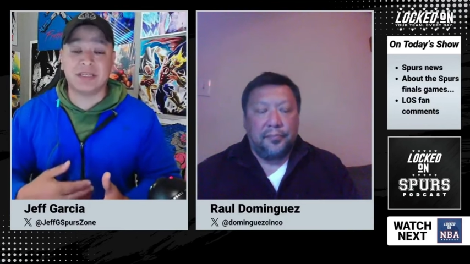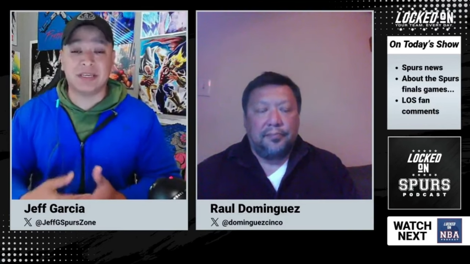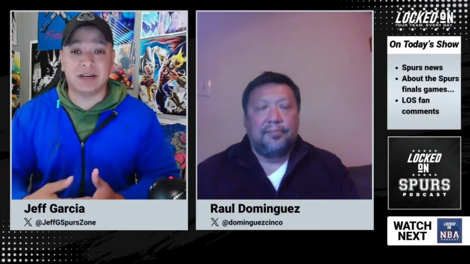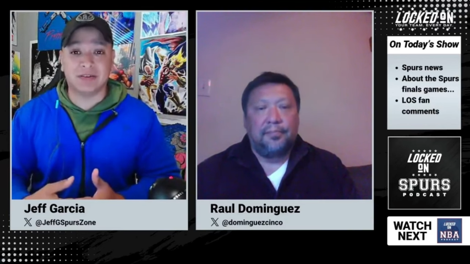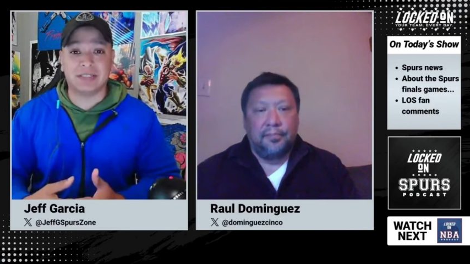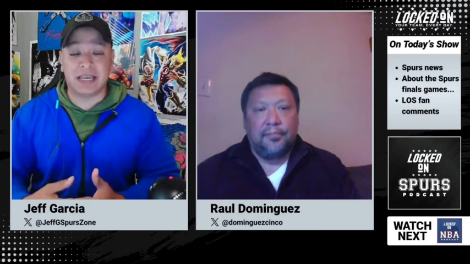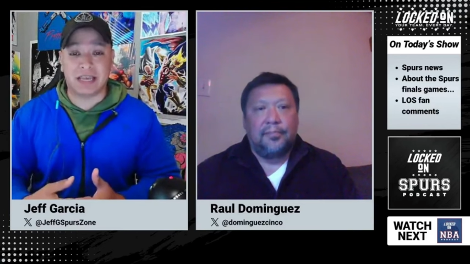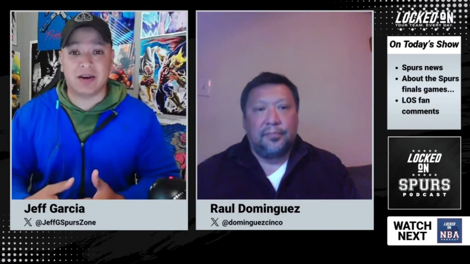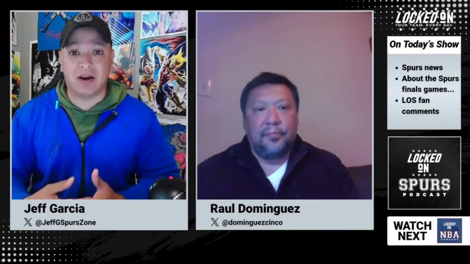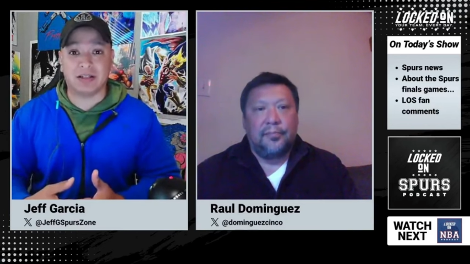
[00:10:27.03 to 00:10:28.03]
Speaker 1: you know,
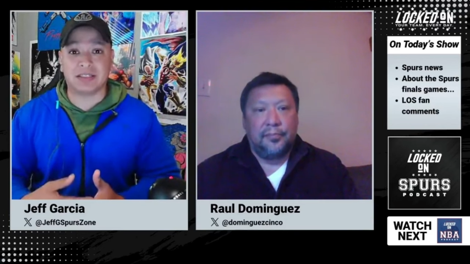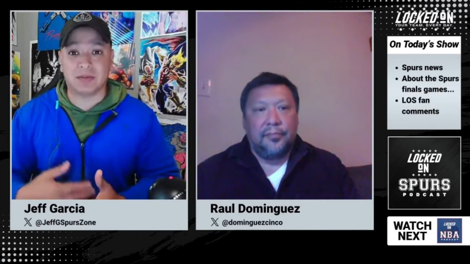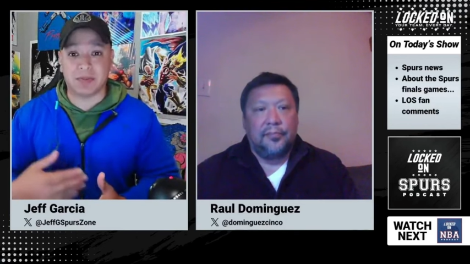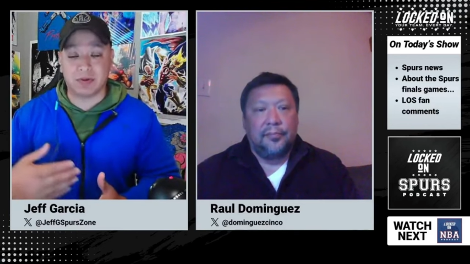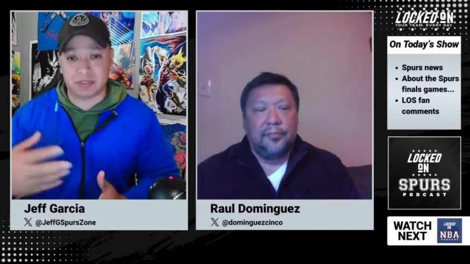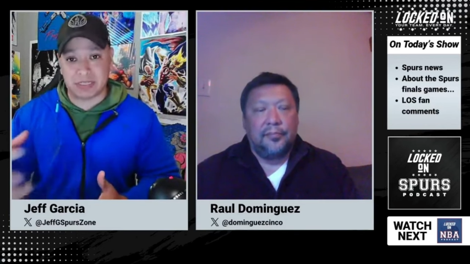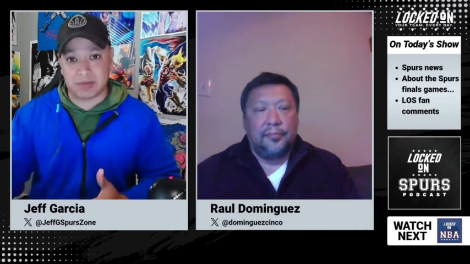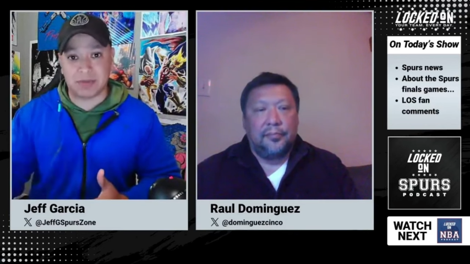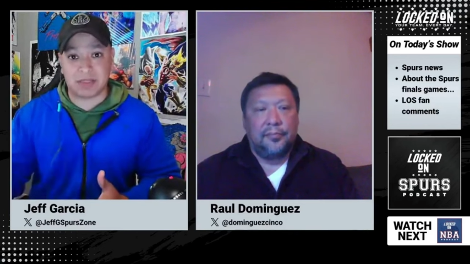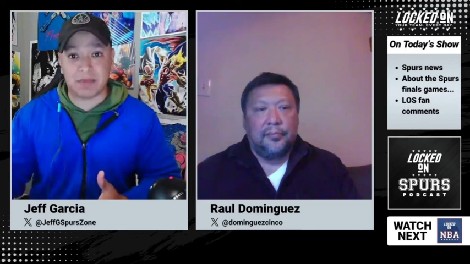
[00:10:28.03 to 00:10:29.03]
taking on some of those
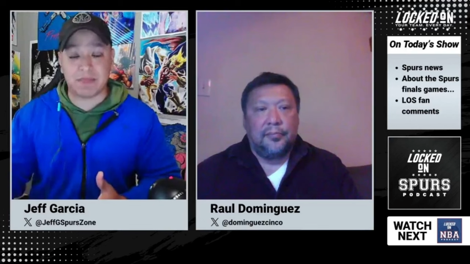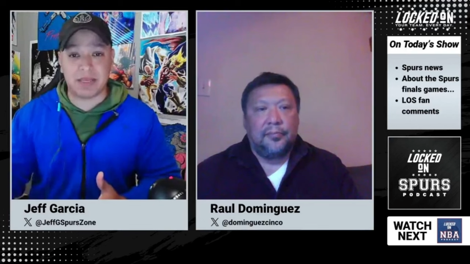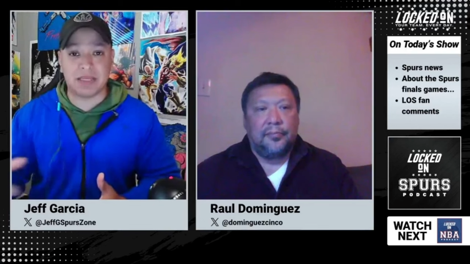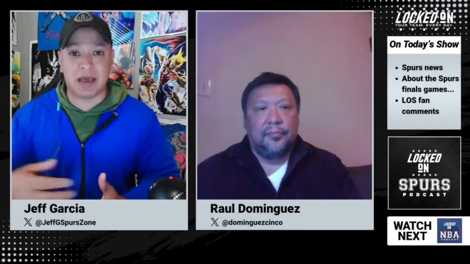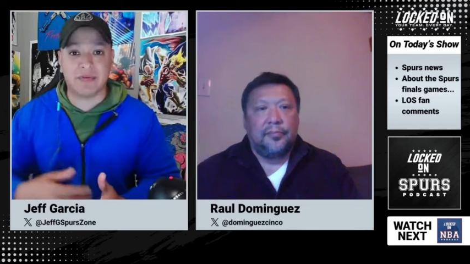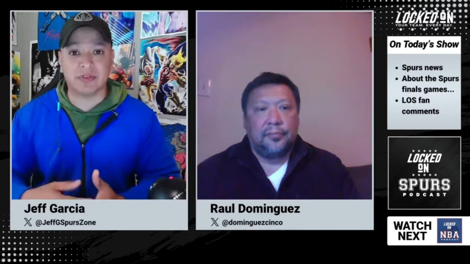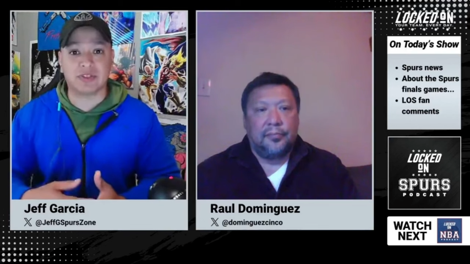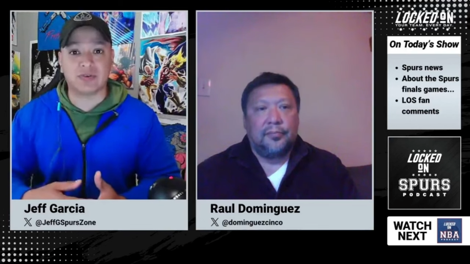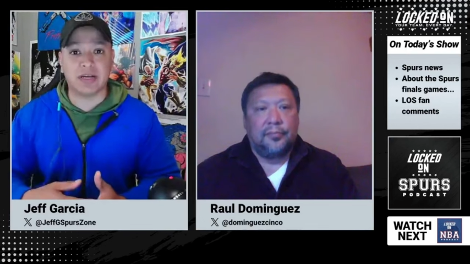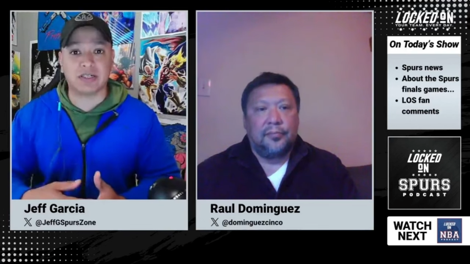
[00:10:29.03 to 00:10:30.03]
teams that they beat down the
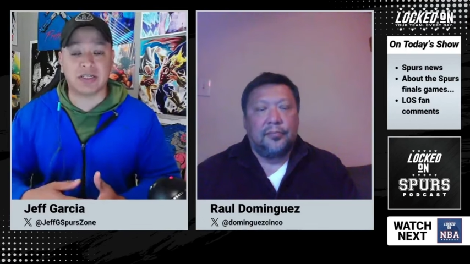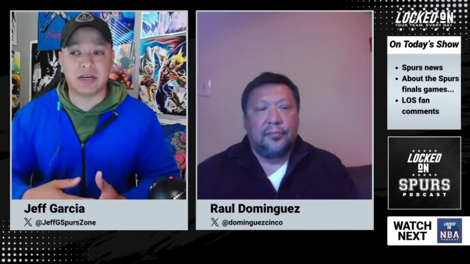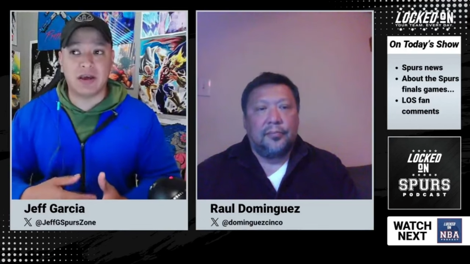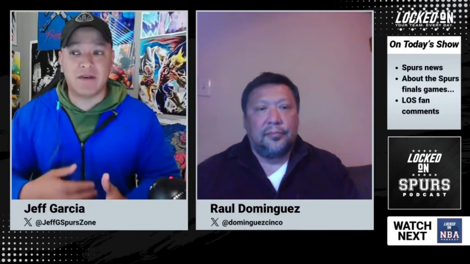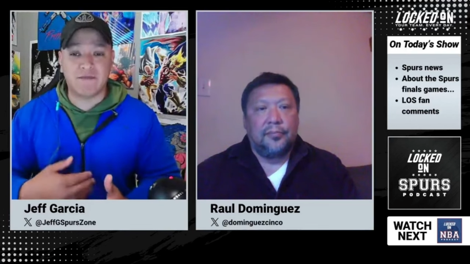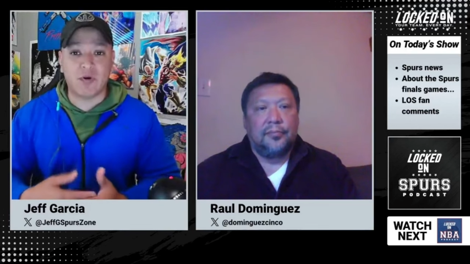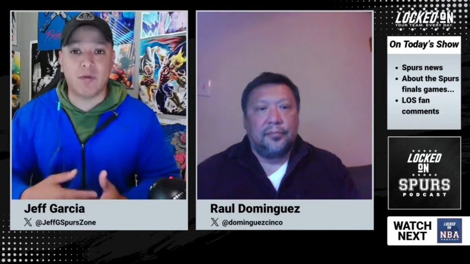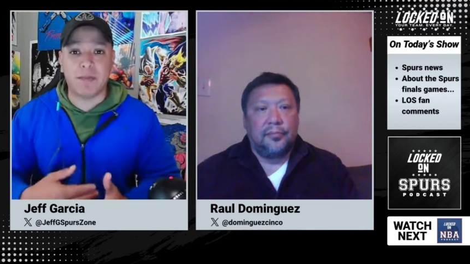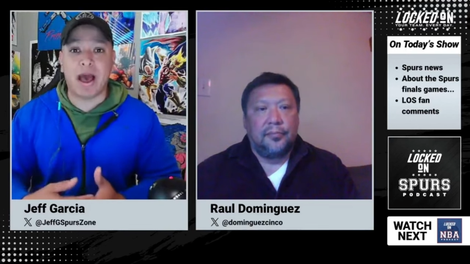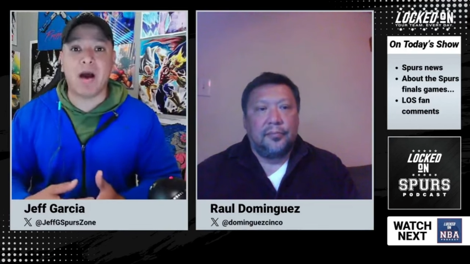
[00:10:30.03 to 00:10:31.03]
stretch.
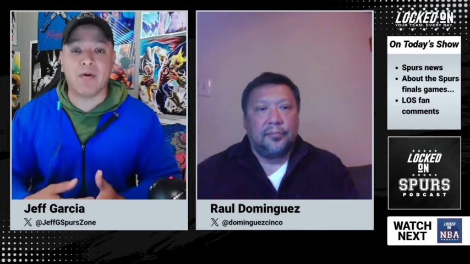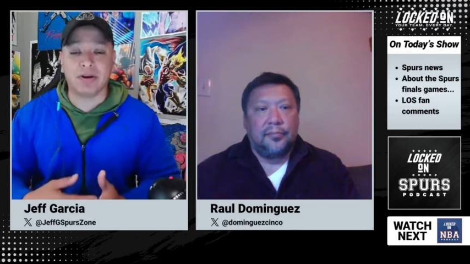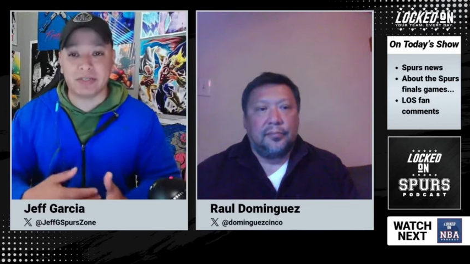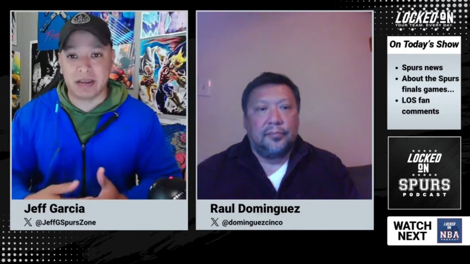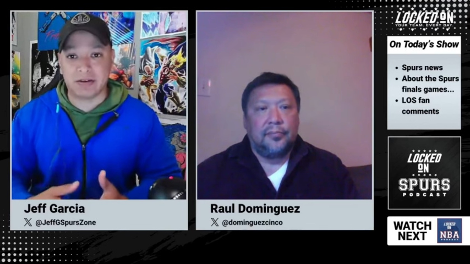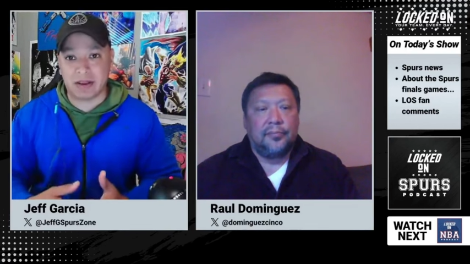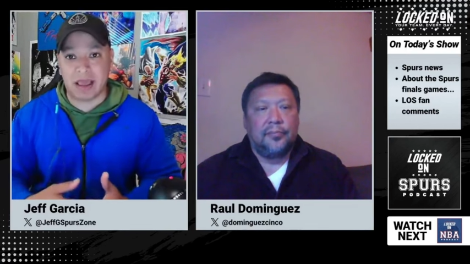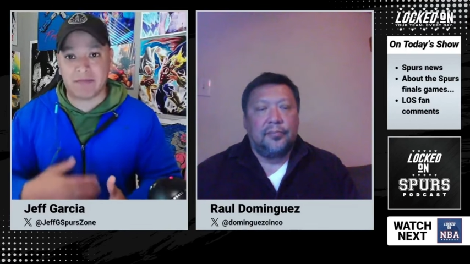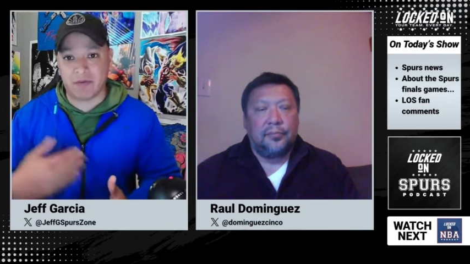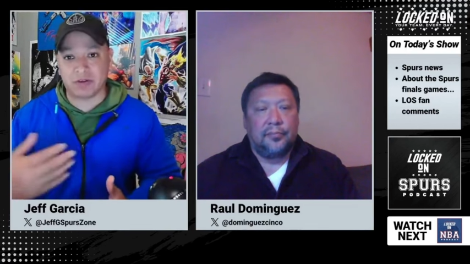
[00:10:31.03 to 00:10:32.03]
Full power, Den
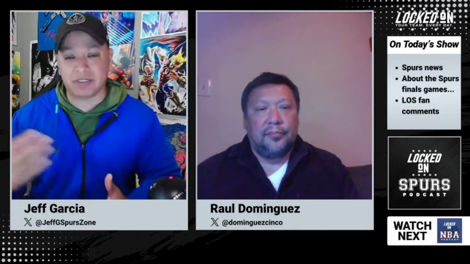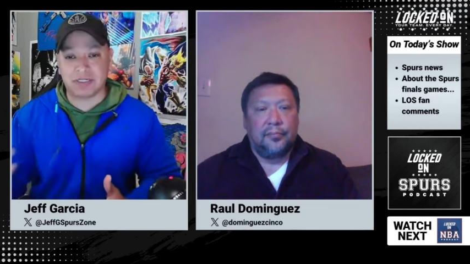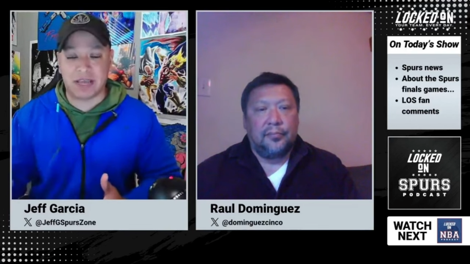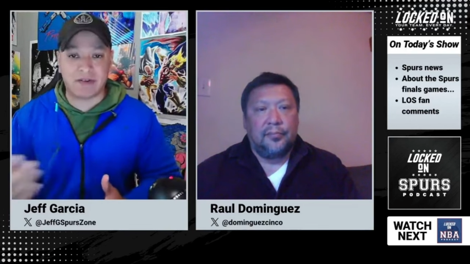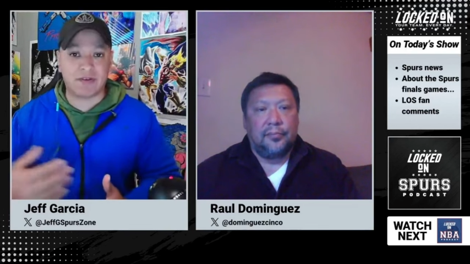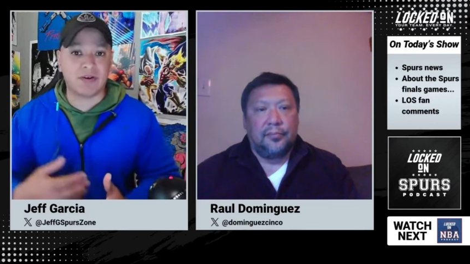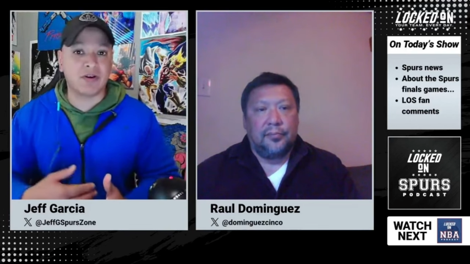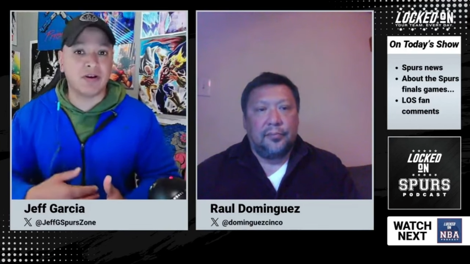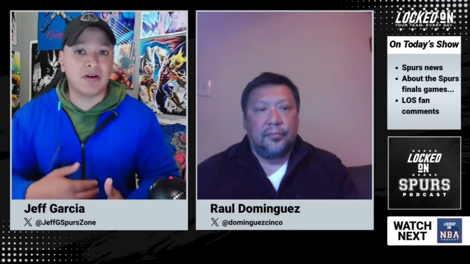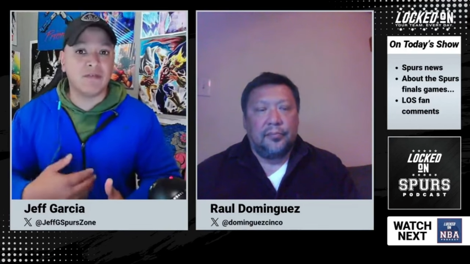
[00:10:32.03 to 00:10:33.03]
at versus Denver.
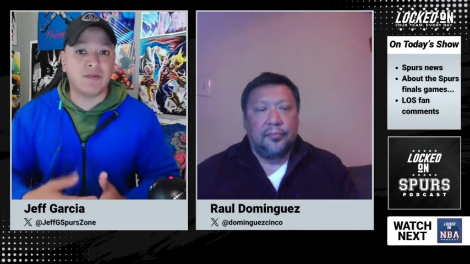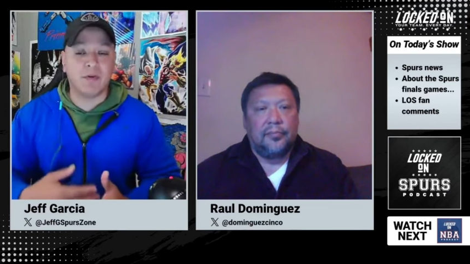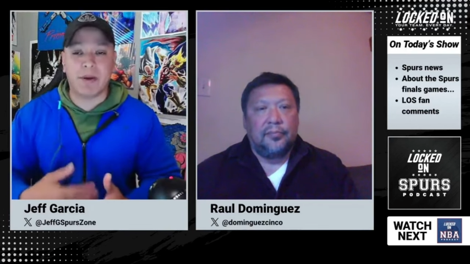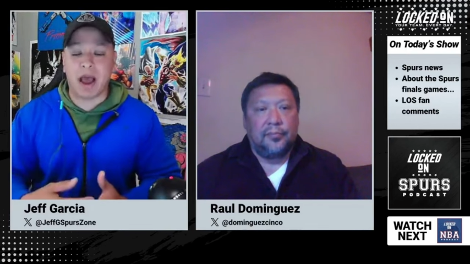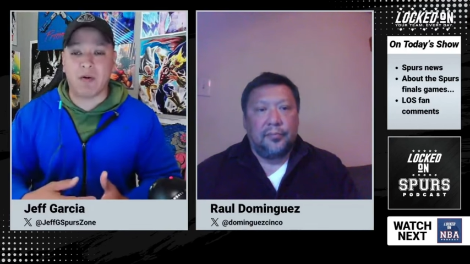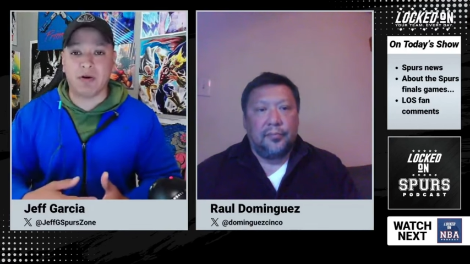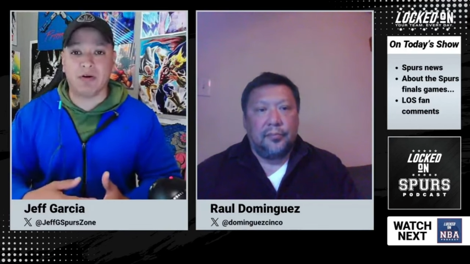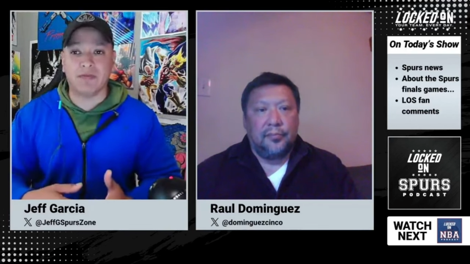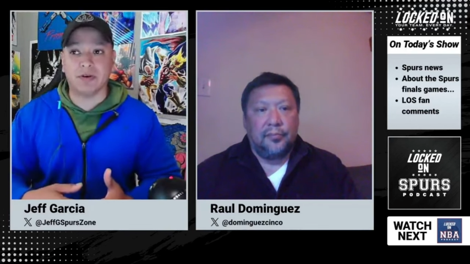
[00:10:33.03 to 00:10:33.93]
Full power